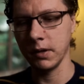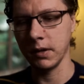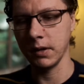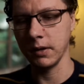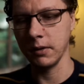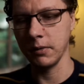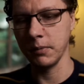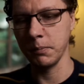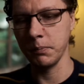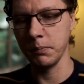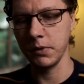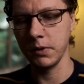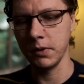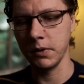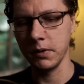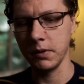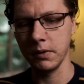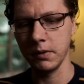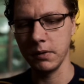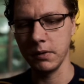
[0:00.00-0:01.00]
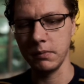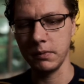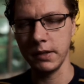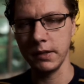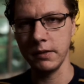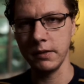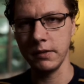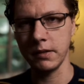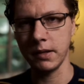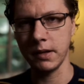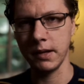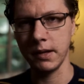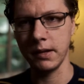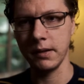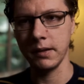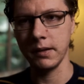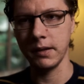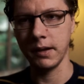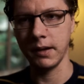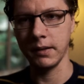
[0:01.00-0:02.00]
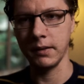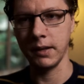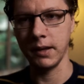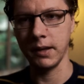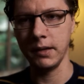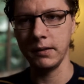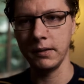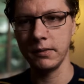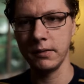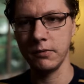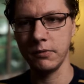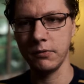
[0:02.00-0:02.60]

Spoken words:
The lens that I liked